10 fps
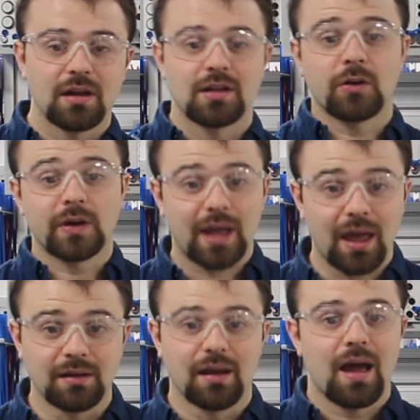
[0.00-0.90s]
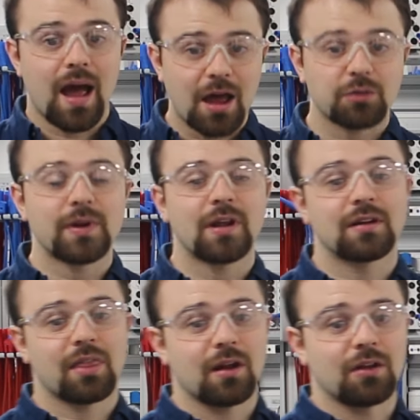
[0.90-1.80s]
Now and again, as we
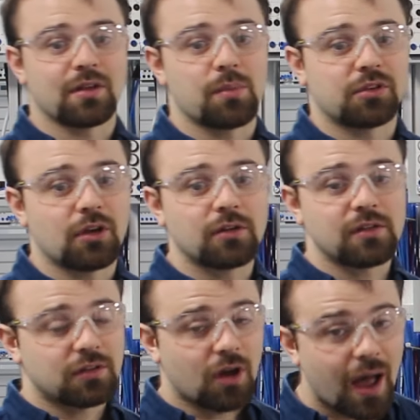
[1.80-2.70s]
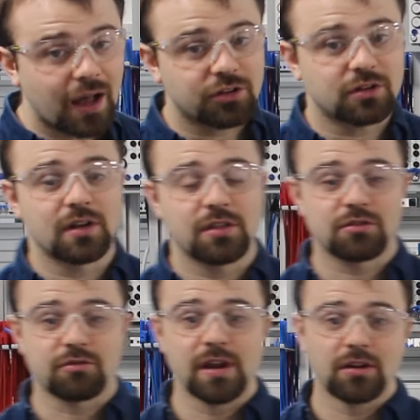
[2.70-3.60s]
learned in the last episode, these are actually
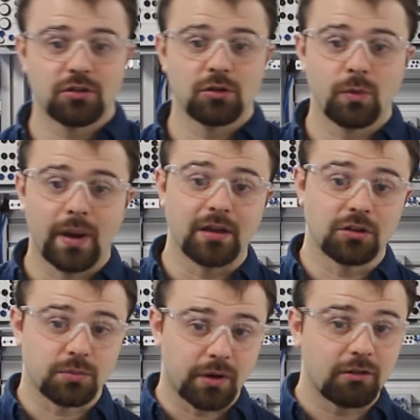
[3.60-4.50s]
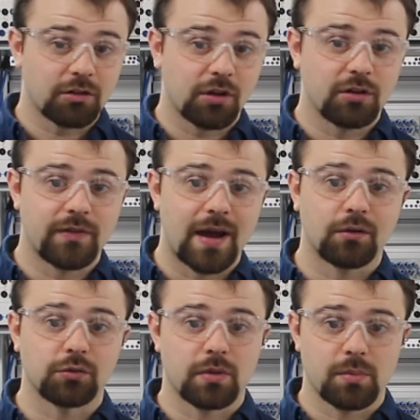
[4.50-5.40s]
3 two-way spring return
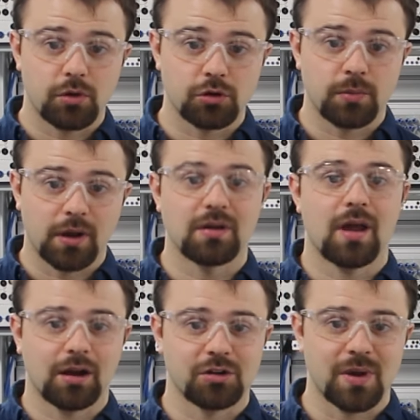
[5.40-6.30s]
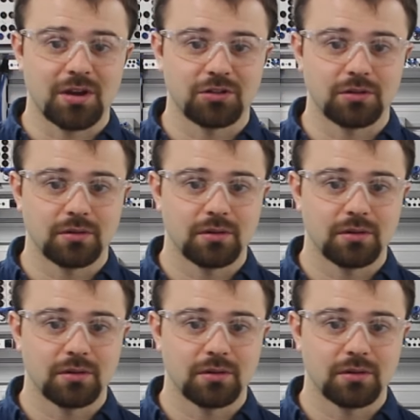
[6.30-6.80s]
valves with push button actuation.